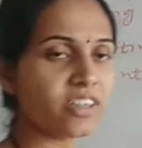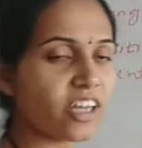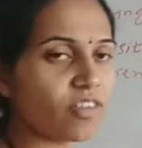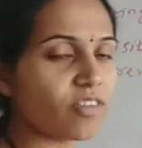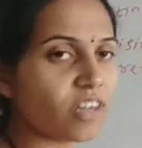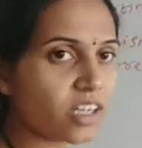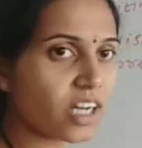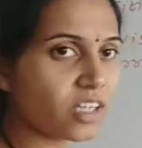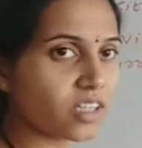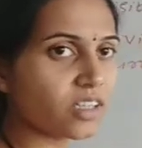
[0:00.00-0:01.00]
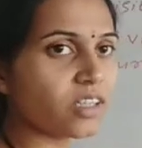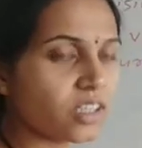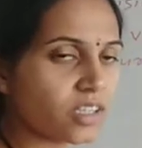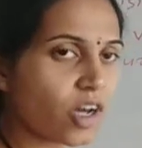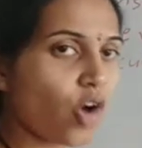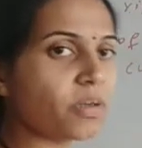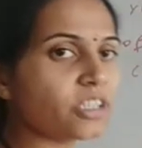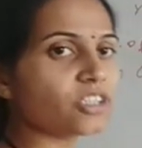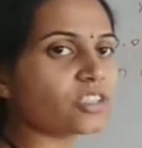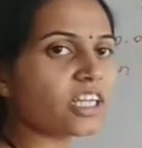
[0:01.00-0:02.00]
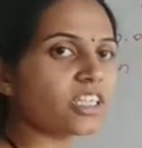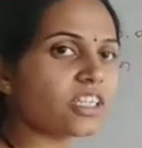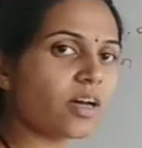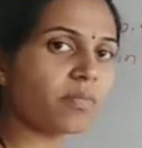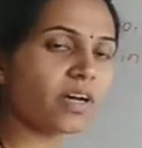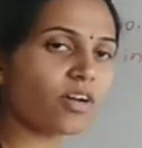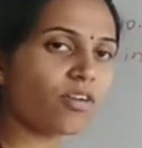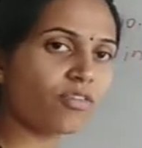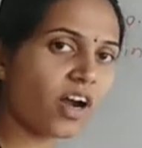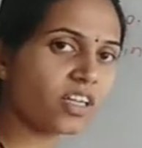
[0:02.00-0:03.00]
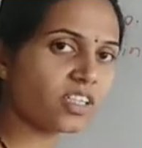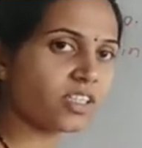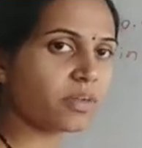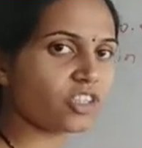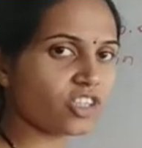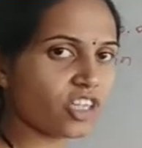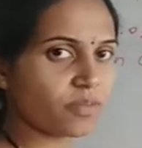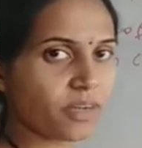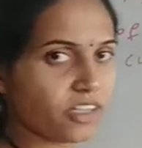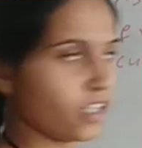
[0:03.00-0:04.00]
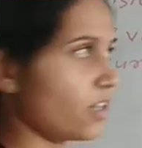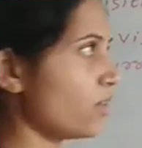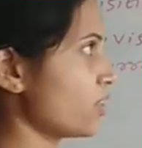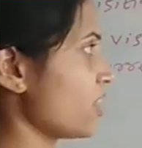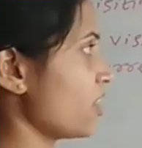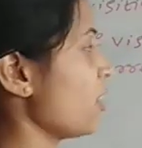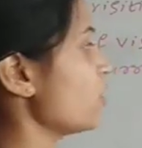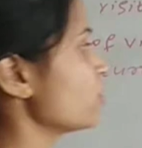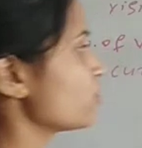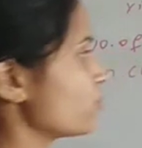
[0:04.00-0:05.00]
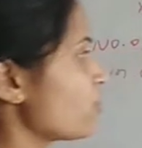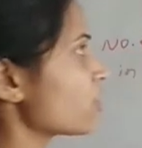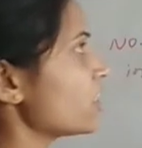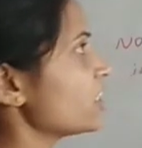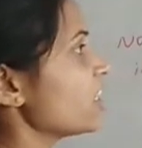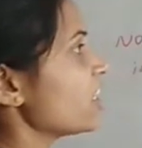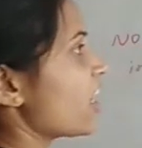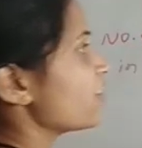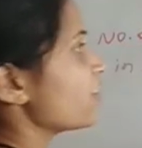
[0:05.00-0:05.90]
then we will get how much less number of cards the machine has printed. Okay. So for that I